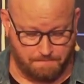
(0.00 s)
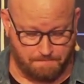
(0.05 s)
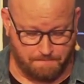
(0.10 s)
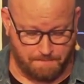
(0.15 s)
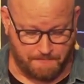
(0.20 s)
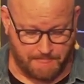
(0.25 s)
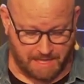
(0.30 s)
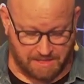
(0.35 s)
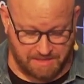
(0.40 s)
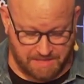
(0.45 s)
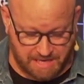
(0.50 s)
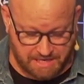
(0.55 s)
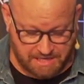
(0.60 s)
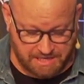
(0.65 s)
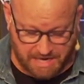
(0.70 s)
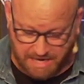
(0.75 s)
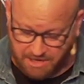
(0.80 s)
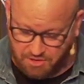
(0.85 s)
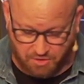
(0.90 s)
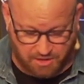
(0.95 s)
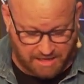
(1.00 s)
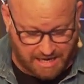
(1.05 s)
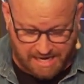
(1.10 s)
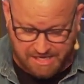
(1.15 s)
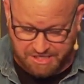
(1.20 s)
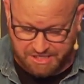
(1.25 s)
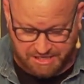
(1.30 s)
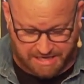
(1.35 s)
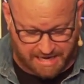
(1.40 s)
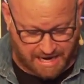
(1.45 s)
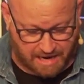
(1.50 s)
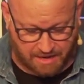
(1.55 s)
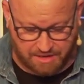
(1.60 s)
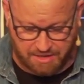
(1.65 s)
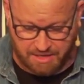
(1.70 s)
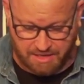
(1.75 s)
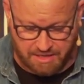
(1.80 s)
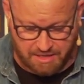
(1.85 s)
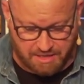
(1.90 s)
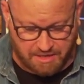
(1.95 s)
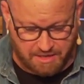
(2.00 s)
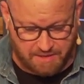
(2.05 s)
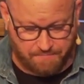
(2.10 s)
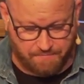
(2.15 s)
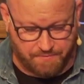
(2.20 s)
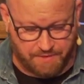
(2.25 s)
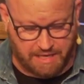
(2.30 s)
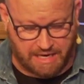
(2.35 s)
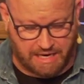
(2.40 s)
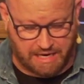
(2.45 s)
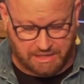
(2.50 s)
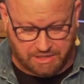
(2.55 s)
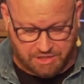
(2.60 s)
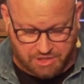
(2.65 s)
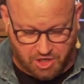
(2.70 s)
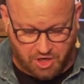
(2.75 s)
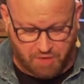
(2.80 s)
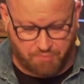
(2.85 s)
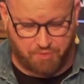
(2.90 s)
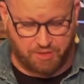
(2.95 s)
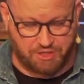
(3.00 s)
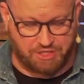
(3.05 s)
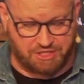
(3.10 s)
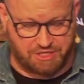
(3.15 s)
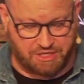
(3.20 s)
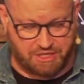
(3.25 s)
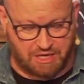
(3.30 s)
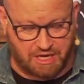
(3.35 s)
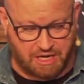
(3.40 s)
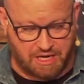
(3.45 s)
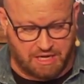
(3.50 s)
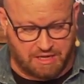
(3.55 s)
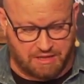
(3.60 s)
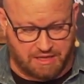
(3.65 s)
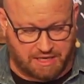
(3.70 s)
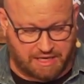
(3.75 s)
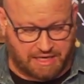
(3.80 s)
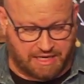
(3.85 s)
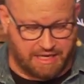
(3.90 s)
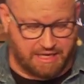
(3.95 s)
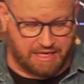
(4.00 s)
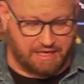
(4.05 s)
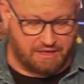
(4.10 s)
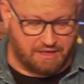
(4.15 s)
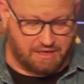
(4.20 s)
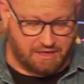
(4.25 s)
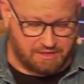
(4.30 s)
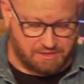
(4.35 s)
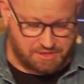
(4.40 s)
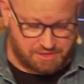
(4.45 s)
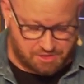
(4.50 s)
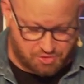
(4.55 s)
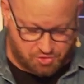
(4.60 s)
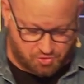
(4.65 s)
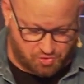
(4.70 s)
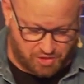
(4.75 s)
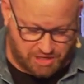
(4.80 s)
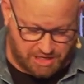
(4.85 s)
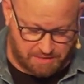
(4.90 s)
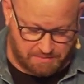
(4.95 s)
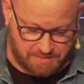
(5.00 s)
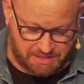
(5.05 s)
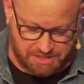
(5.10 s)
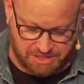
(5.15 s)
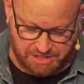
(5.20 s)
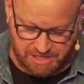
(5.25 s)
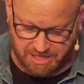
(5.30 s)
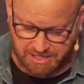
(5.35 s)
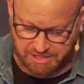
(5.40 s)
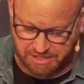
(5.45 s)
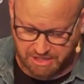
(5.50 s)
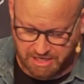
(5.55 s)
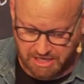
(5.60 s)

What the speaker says: And then Daniel lays it out. He interprets the king's dream and says,